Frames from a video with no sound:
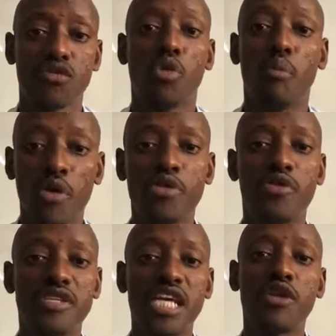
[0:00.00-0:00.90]
both
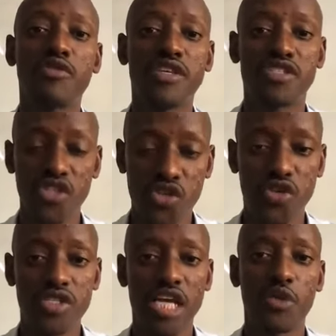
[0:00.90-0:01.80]
on the side of the
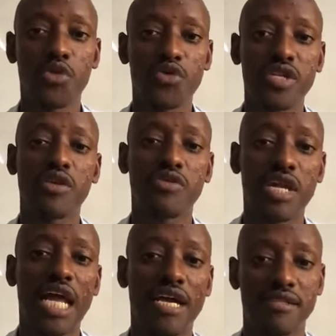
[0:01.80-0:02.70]
institutions and on the side of the
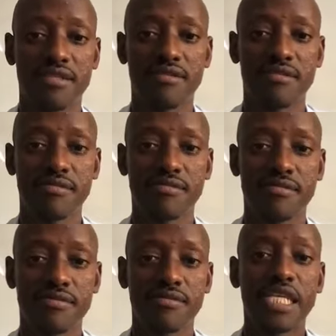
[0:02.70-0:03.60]
clients.
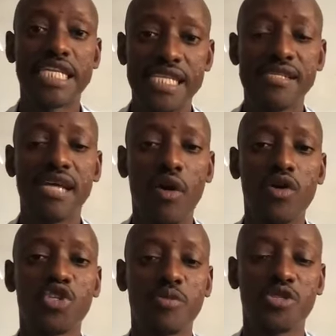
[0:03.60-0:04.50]
It is our
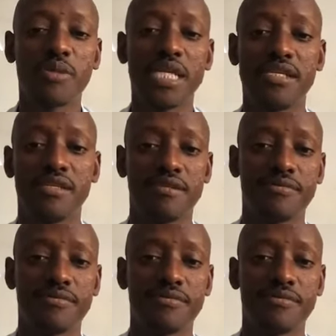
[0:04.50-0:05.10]
responsibility.